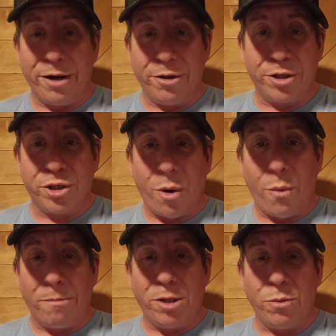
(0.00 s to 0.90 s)
get the
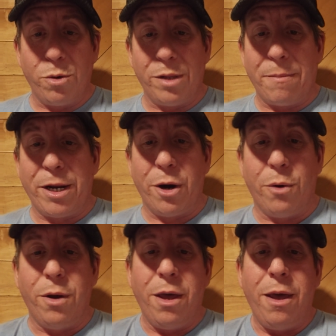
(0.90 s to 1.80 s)
salt rubbed in the wound. Let me
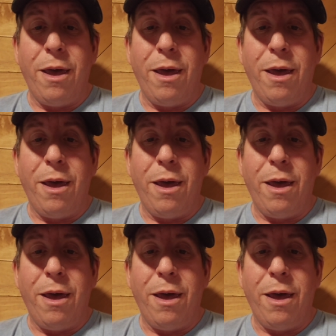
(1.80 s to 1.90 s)
know.